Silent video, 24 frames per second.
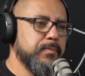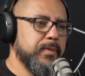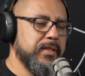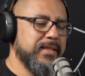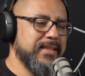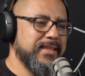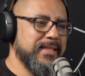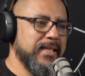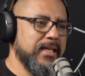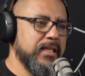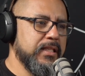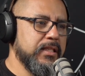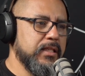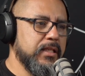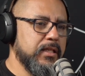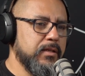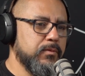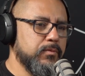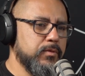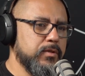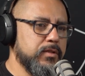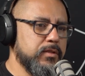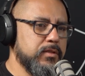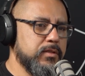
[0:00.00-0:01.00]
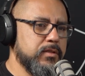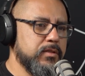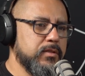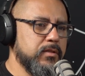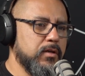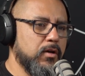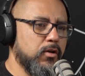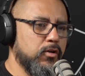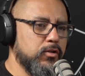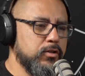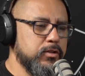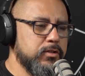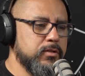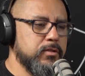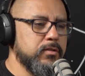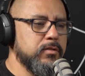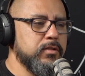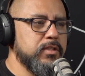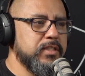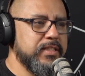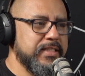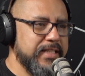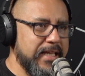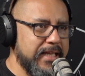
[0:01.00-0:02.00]
but then it was also
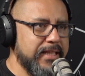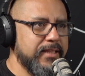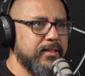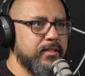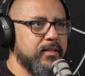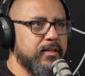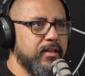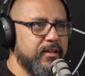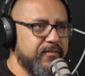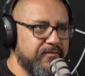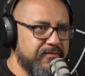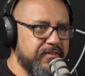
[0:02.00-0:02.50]
send a